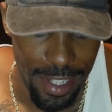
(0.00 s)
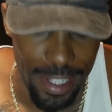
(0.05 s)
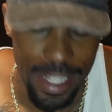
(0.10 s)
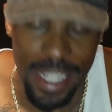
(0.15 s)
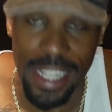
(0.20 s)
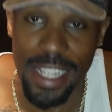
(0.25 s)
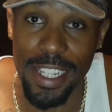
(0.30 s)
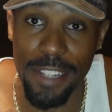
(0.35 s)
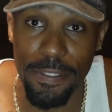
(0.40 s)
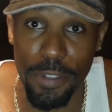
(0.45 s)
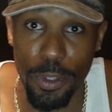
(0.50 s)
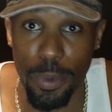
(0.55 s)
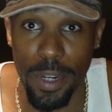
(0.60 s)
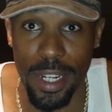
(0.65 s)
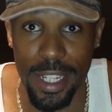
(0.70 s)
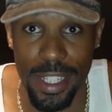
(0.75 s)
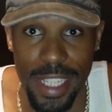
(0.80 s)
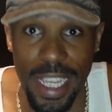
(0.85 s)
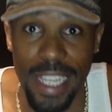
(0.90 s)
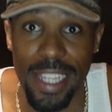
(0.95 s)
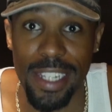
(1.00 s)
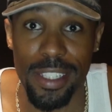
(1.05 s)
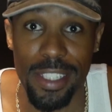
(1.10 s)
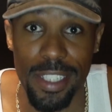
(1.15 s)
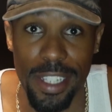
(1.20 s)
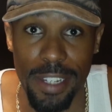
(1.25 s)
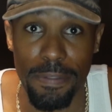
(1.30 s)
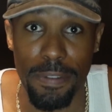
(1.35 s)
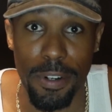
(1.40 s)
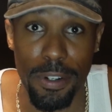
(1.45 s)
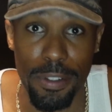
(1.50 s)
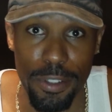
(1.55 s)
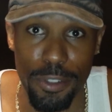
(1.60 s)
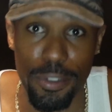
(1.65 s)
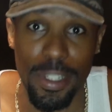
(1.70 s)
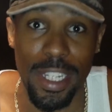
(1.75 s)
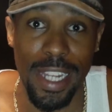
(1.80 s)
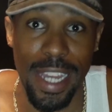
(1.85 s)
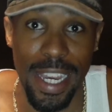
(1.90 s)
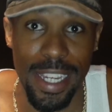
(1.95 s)
And if you want to take it a step further, you
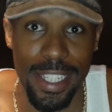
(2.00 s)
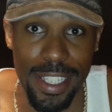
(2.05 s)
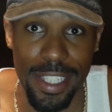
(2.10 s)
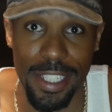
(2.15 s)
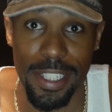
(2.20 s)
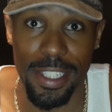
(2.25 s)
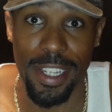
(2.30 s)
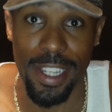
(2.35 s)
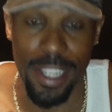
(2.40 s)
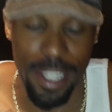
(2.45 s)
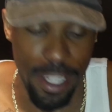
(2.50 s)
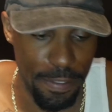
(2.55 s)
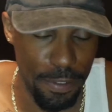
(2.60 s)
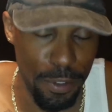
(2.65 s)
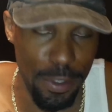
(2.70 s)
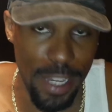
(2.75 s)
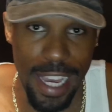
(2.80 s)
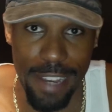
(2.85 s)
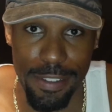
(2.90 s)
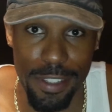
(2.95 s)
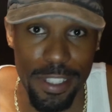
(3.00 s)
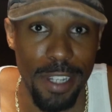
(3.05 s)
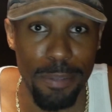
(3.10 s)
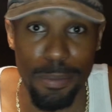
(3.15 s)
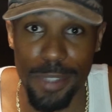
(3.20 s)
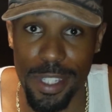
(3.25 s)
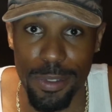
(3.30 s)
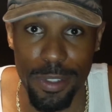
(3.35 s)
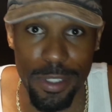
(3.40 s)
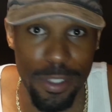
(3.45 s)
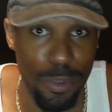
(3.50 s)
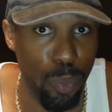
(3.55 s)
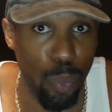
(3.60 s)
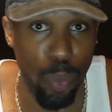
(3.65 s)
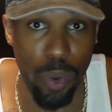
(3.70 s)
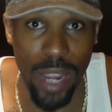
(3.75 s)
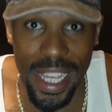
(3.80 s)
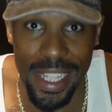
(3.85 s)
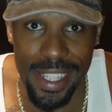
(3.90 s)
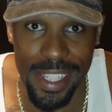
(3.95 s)
can actually, if you have some
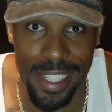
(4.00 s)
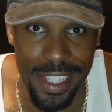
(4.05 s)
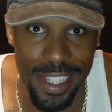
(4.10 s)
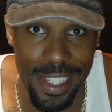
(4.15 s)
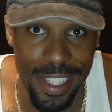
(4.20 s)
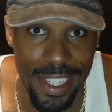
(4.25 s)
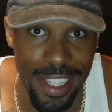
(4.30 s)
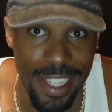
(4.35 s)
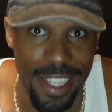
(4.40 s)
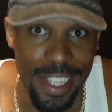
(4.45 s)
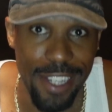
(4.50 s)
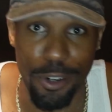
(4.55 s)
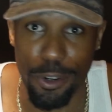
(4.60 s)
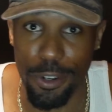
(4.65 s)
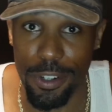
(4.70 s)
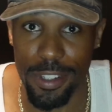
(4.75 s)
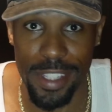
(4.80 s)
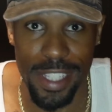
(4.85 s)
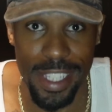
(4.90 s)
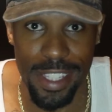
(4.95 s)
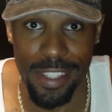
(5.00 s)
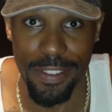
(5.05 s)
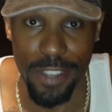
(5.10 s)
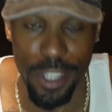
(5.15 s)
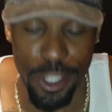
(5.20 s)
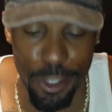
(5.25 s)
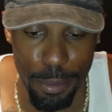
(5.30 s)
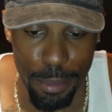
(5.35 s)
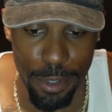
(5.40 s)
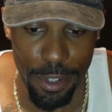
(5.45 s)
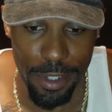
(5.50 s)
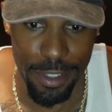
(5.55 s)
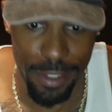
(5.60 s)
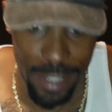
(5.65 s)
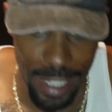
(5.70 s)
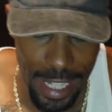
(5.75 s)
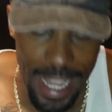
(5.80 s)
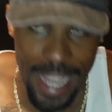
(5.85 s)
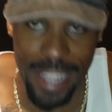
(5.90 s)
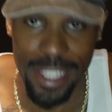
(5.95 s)
wit or a sense of humor, you
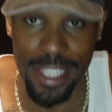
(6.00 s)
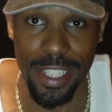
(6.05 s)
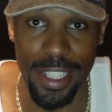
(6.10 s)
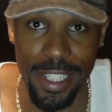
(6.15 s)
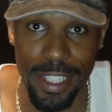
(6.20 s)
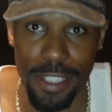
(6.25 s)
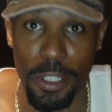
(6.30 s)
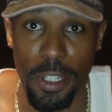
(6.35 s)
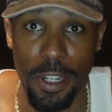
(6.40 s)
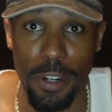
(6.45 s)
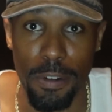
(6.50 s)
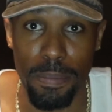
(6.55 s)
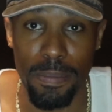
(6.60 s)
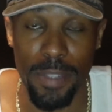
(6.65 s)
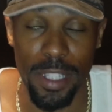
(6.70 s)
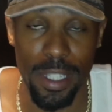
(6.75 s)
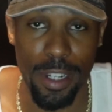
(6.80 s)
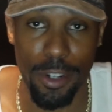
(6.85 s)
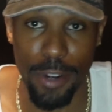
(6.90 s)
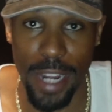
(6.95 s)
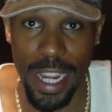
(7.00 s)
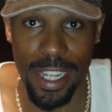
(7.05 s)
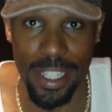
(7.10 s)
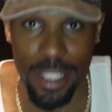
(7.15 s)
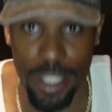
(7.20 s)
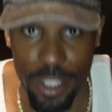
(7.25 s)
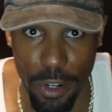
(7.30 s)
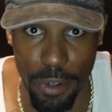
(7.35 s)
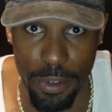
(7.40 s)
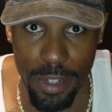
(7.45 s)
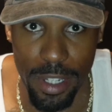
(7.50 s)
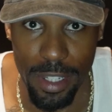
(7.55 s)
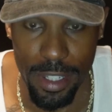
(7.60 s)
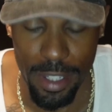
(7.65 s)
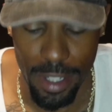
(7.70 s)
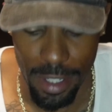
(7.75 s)
can actually, you know, crack a joke.